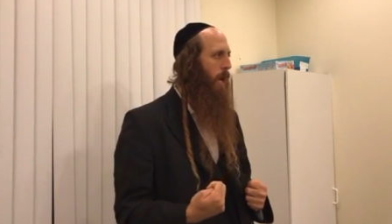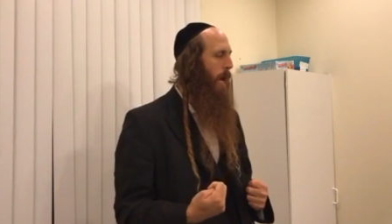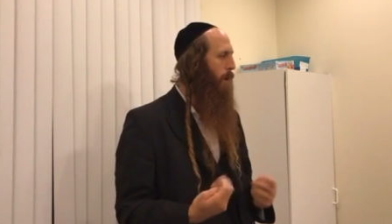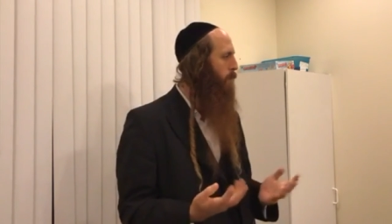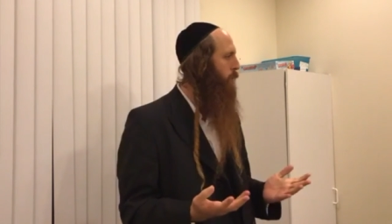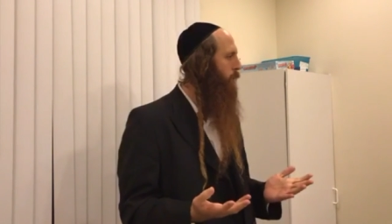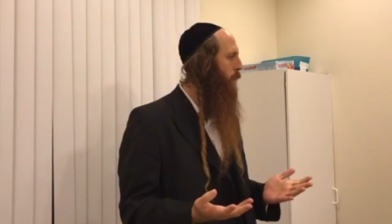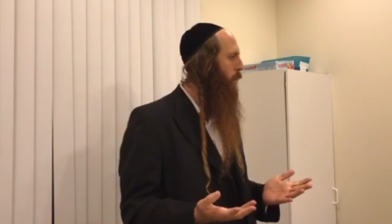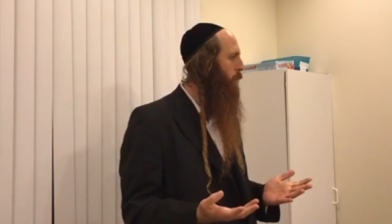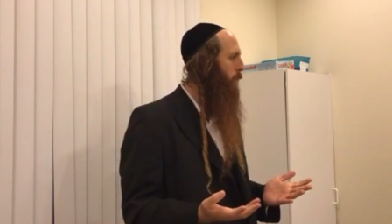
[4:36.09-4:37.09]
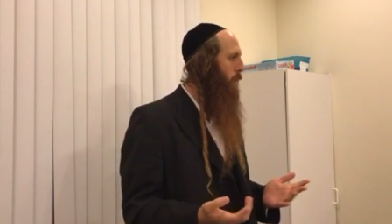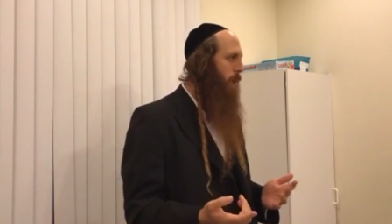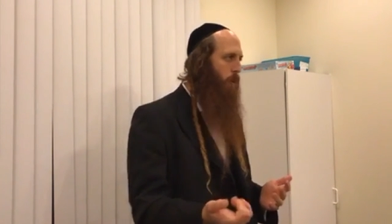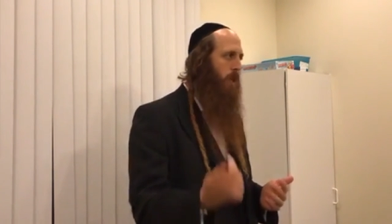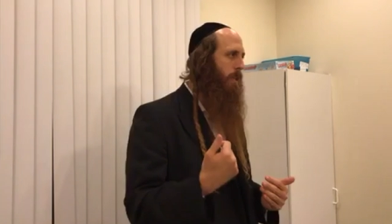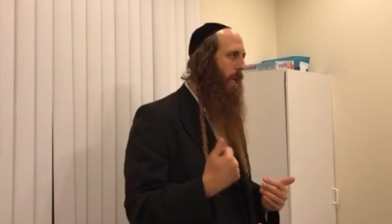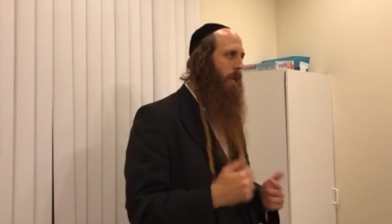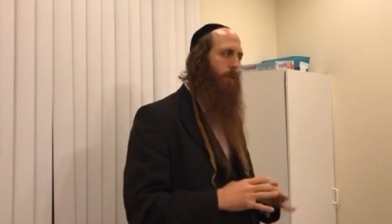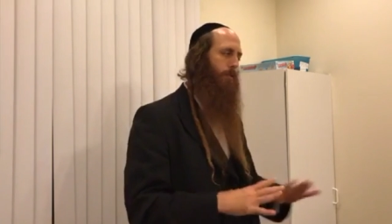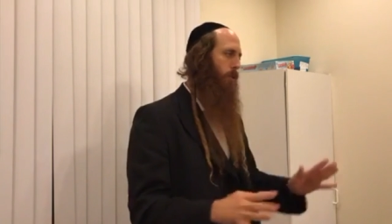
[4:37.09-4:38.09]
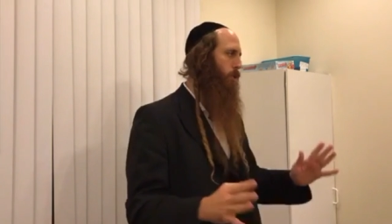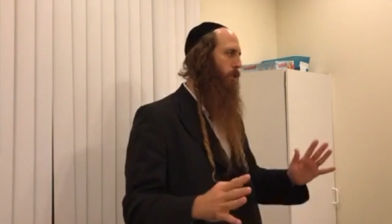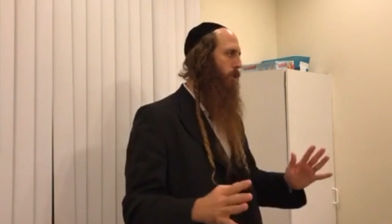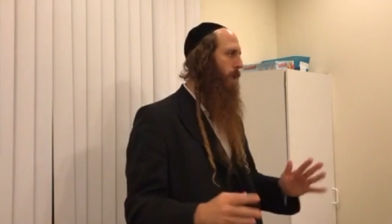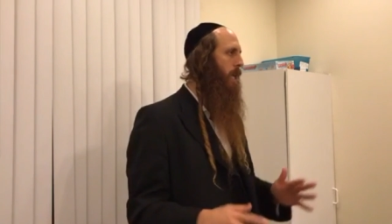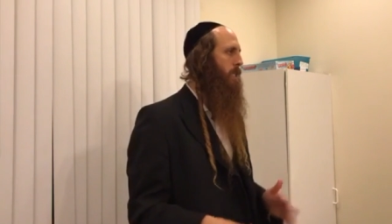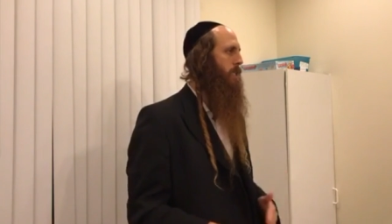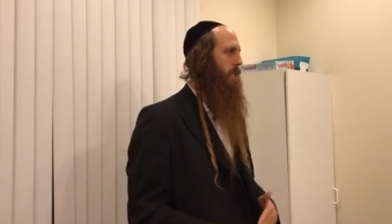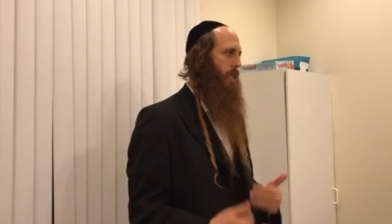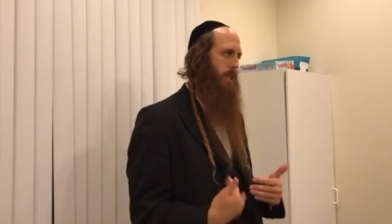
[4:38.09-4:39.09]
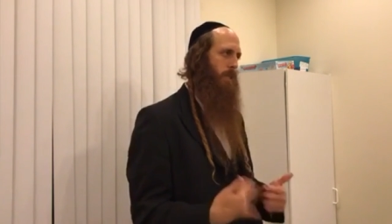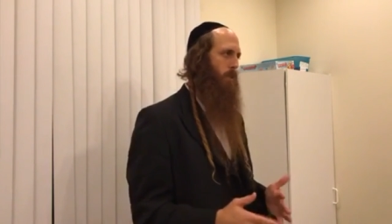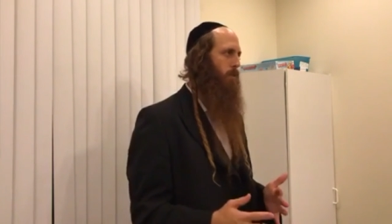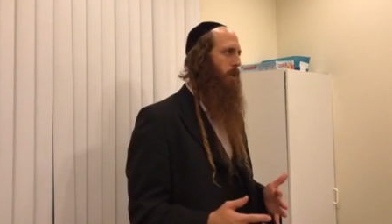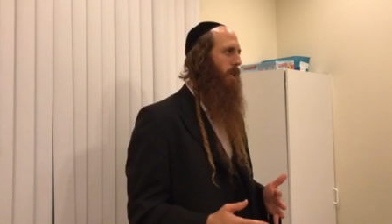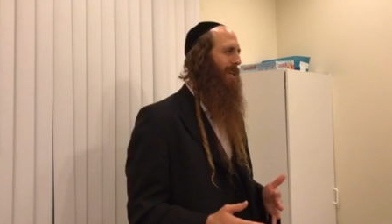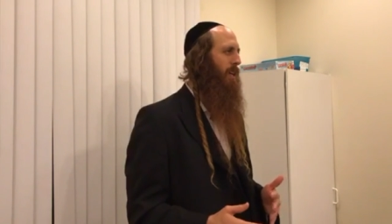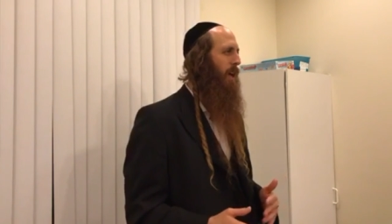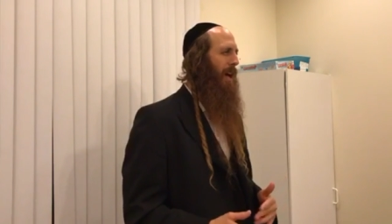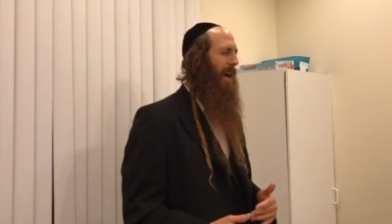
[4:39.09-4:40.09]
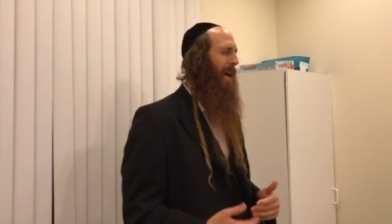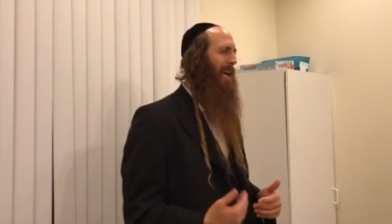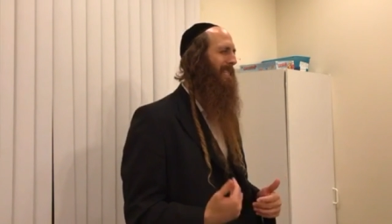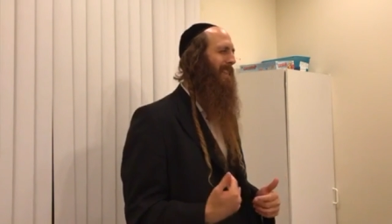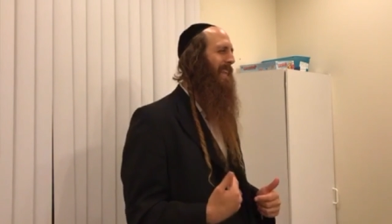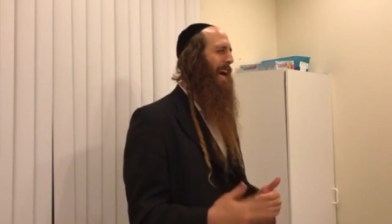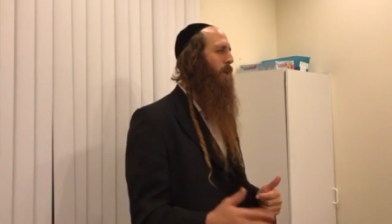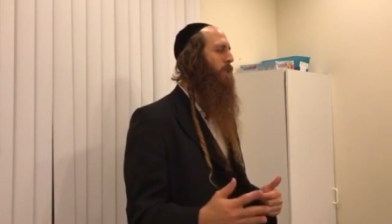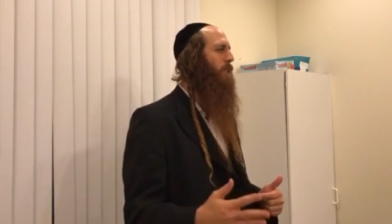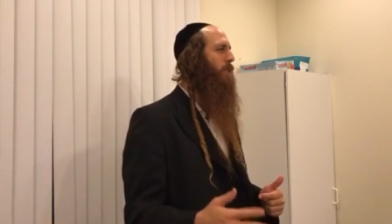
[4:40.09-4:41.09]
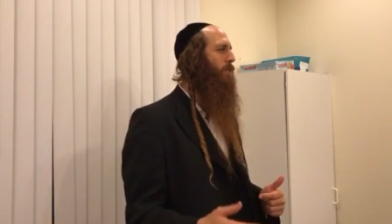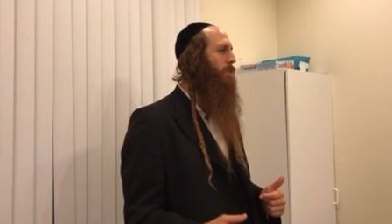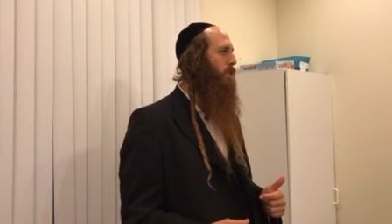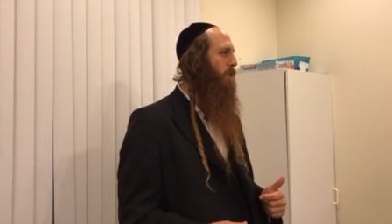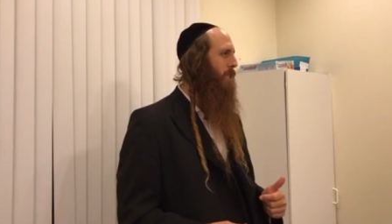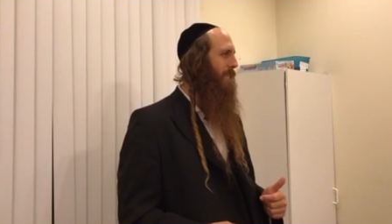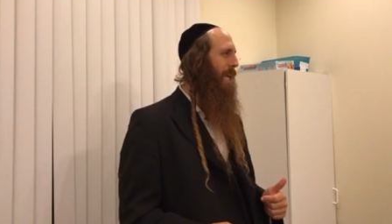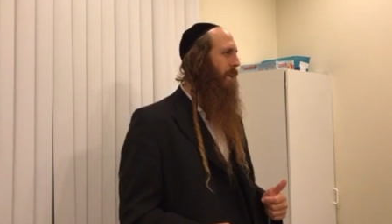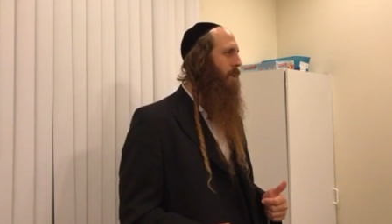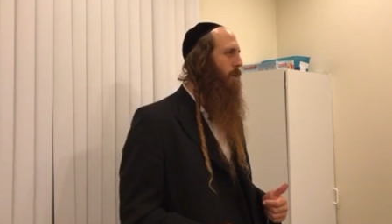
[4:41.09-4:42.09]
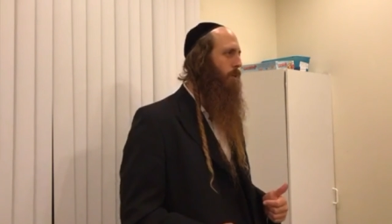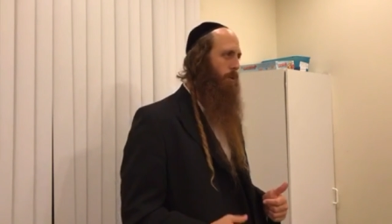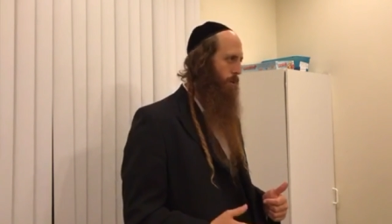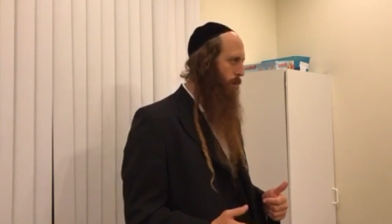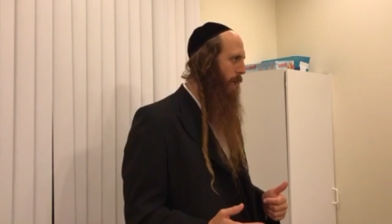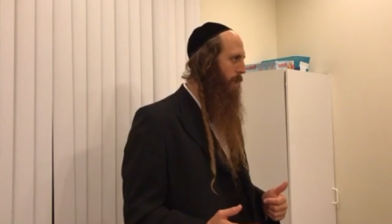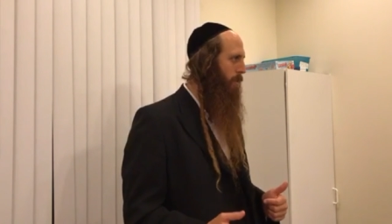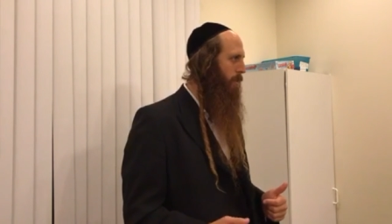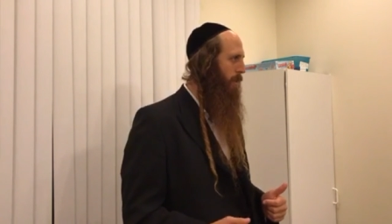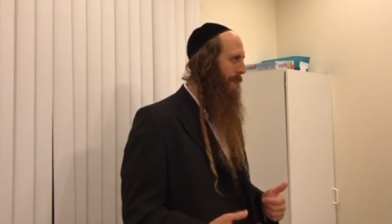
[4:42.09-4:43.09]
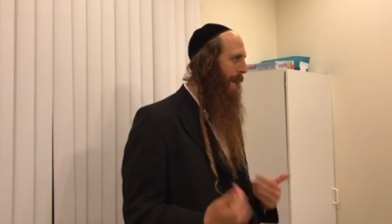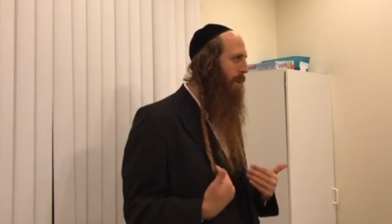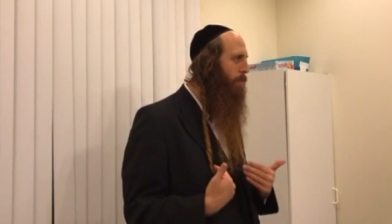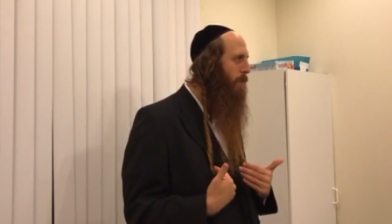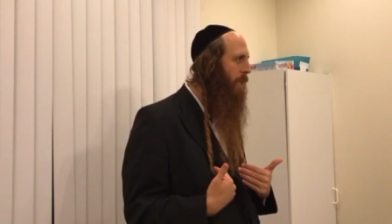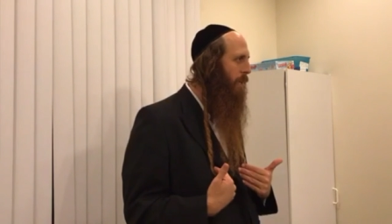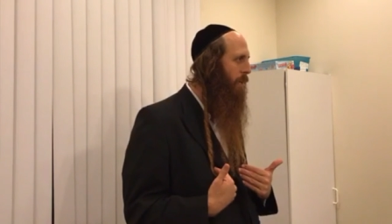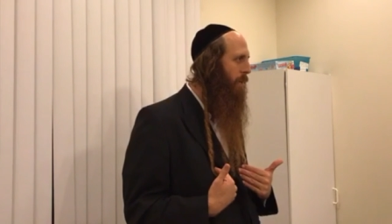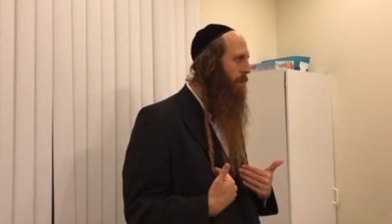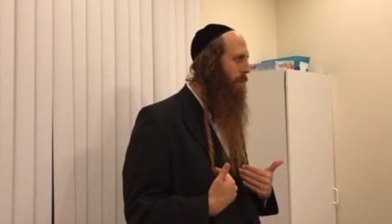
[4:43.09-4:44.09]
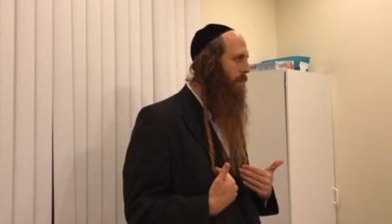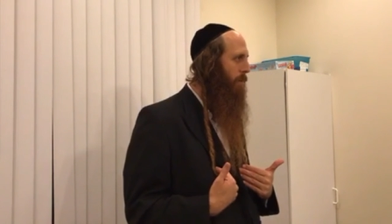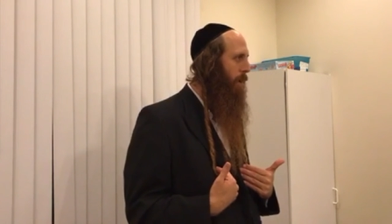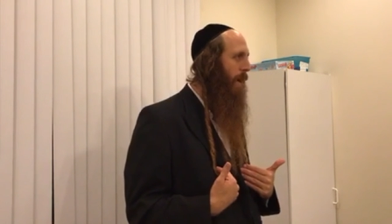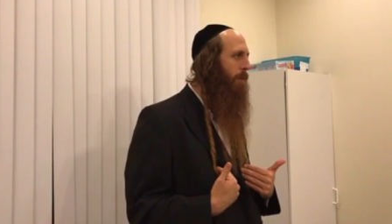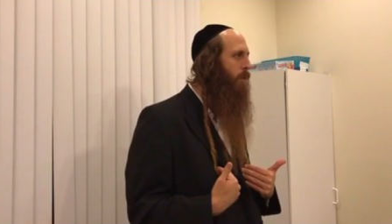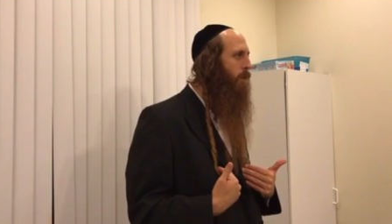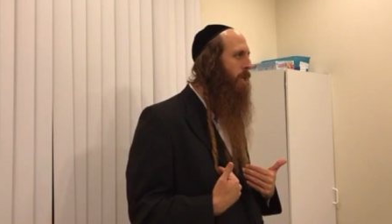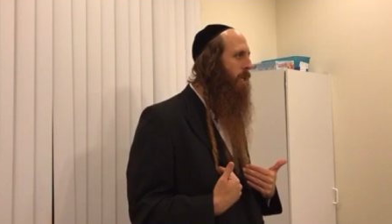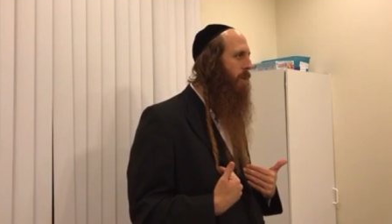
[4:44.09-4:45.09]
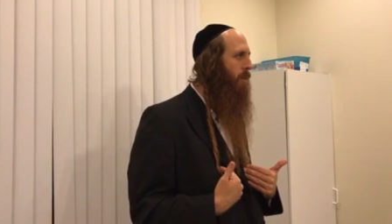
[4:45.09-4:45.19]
How do you know? He will tell you for sure, yes, listen to me. I had thousands of students like you. Great. Like me? But I'm unique.